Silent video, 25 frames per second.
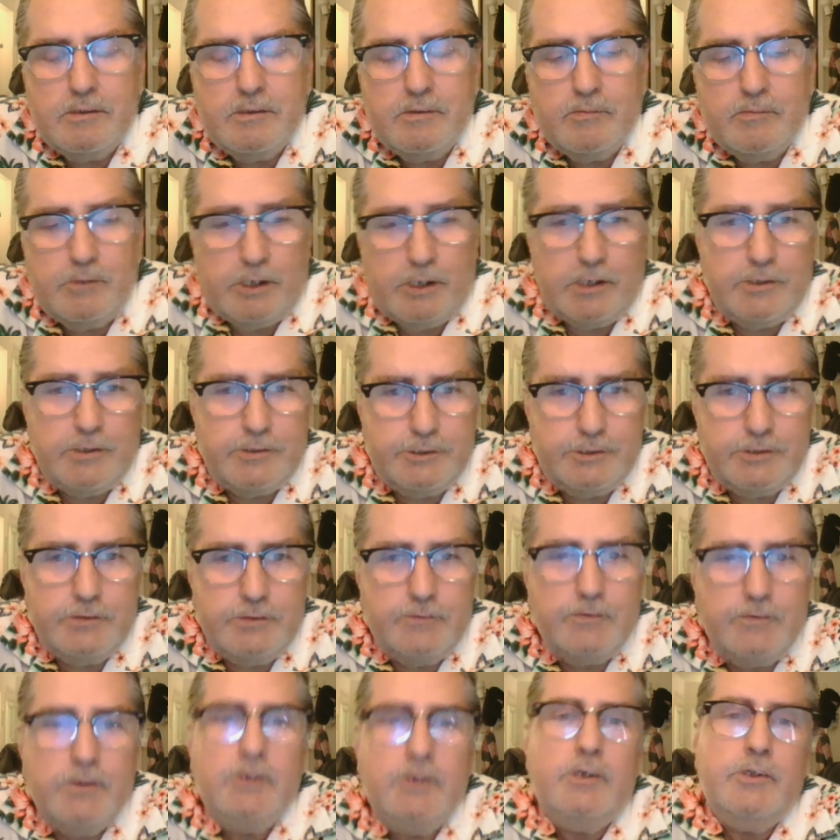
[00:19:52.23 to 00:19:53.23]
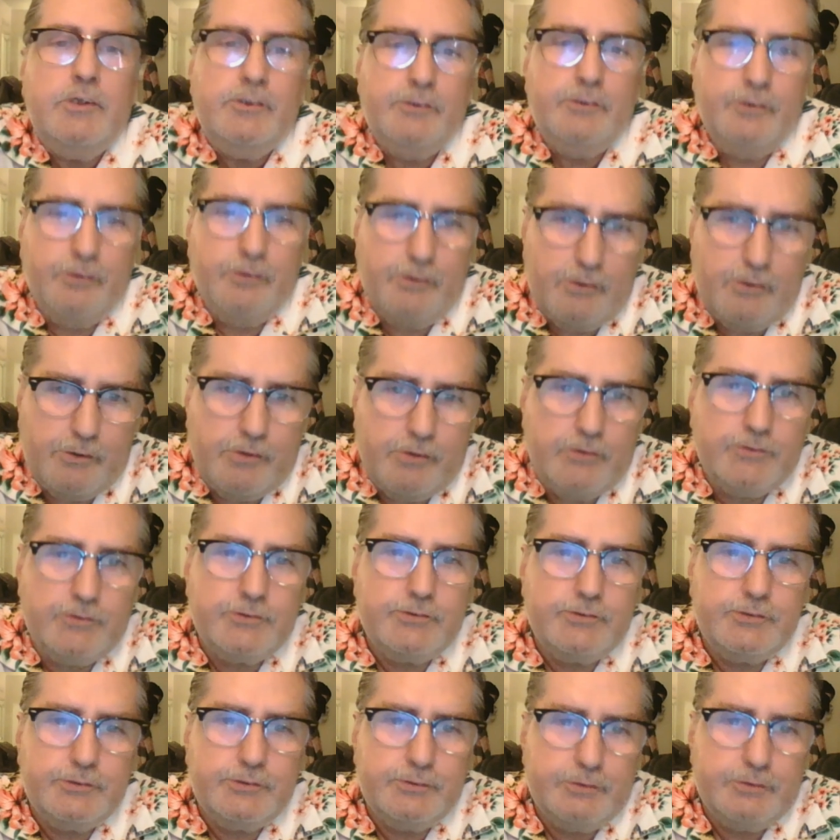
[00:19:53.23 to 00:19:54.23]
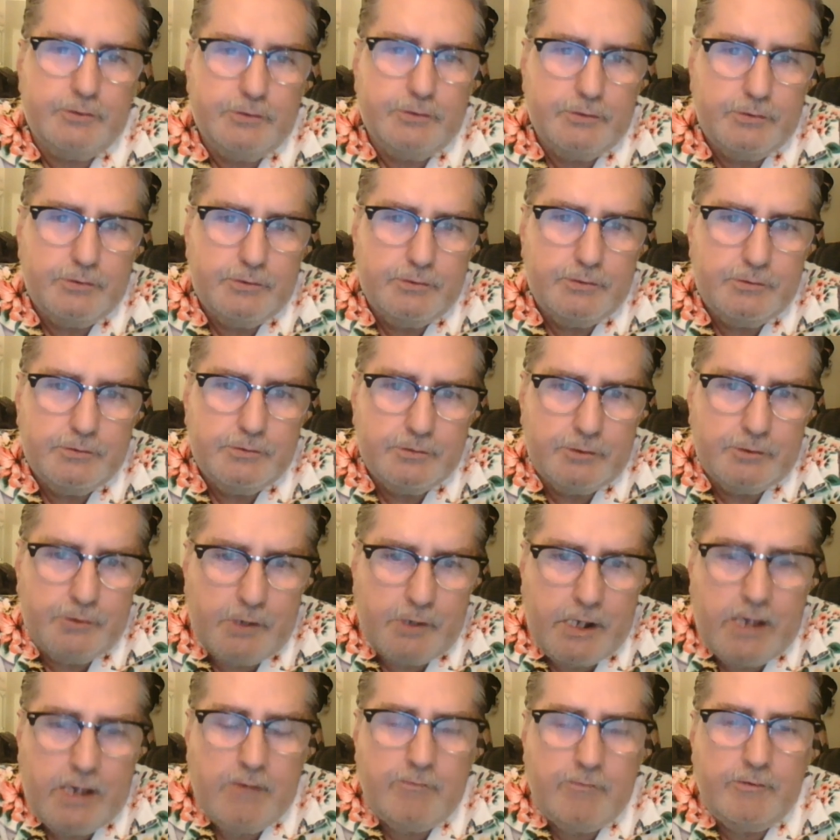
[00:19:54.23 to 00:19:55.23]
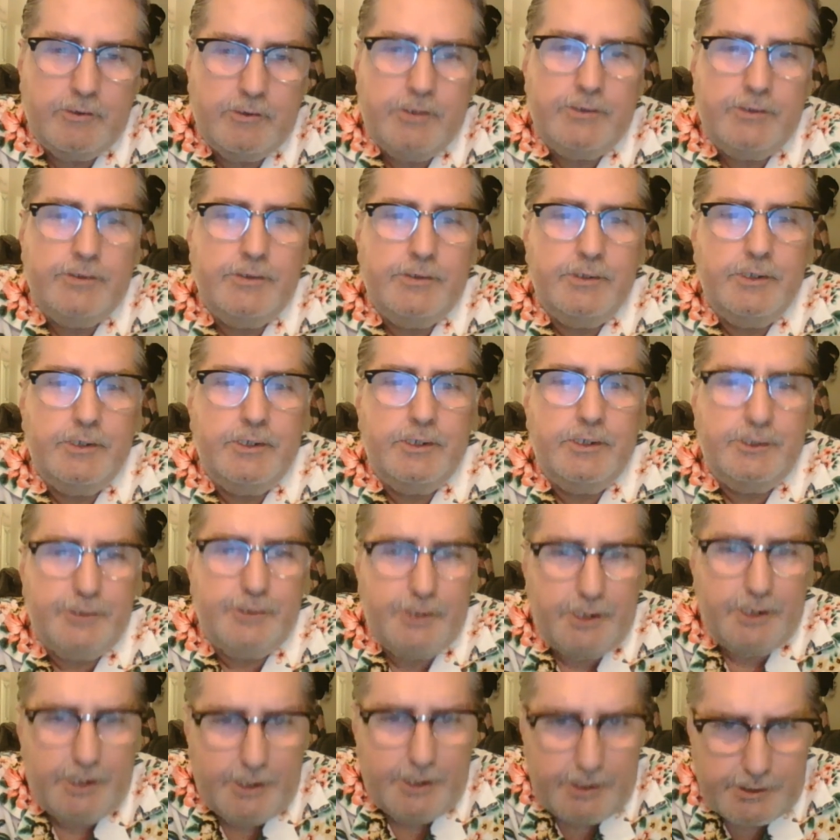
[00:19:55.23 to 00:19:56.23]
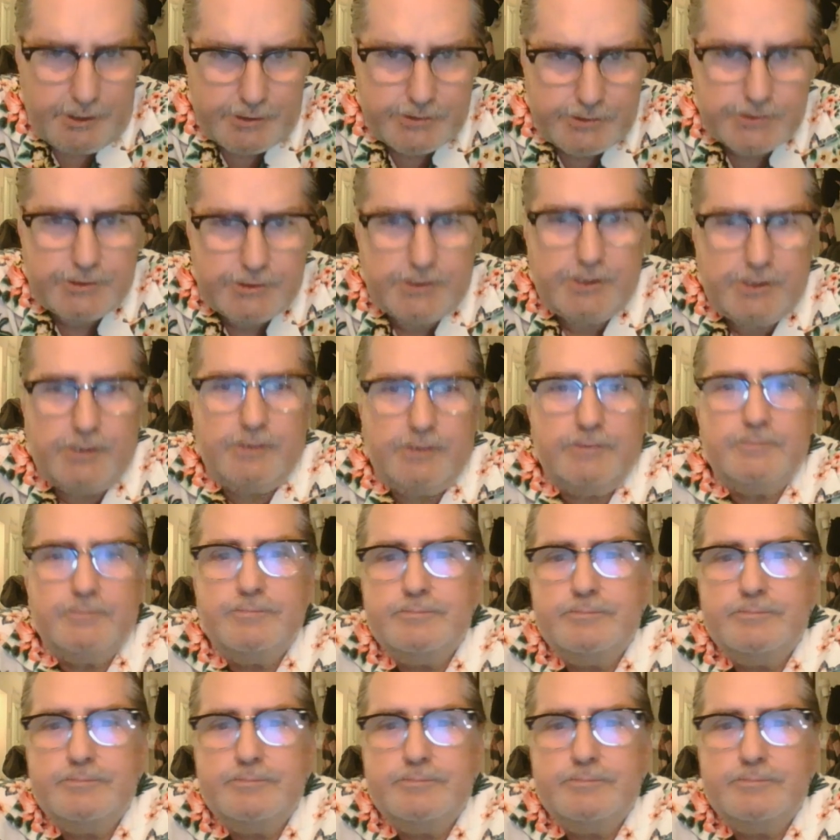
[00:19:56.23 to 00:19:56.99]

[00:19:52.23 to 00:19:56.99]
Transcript: relative to Earth's gravity that it is there.